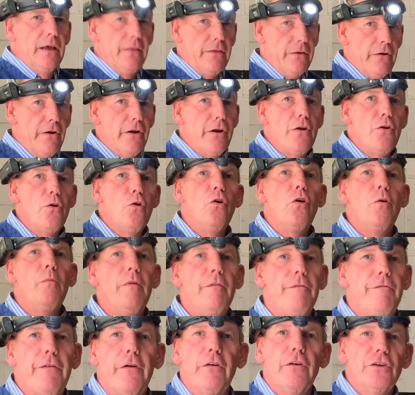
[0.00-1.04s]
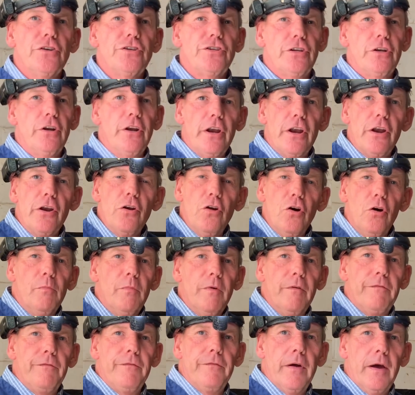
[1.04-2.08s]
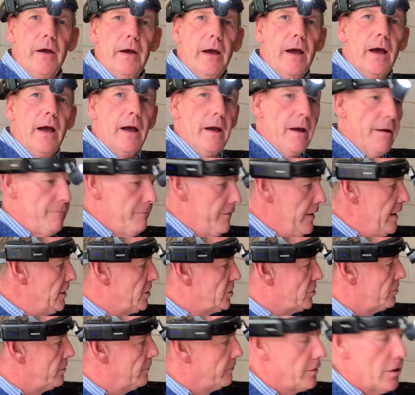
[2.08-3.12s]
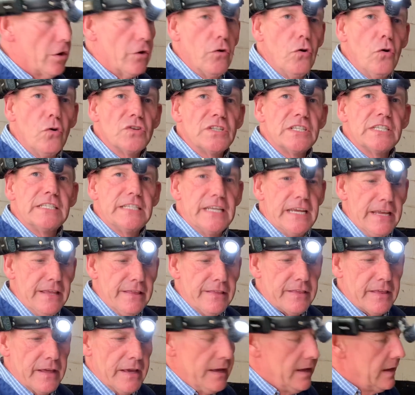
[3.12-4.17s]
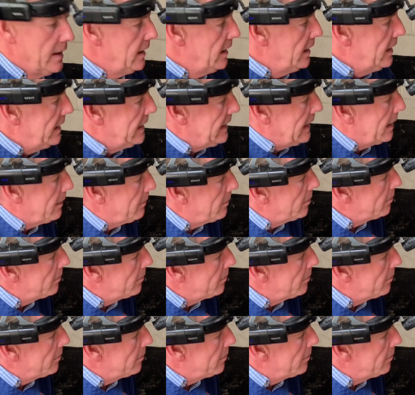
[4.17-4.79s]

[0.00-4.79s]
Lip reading: and are a normal function and a normal feature of young horses' teeth. Now,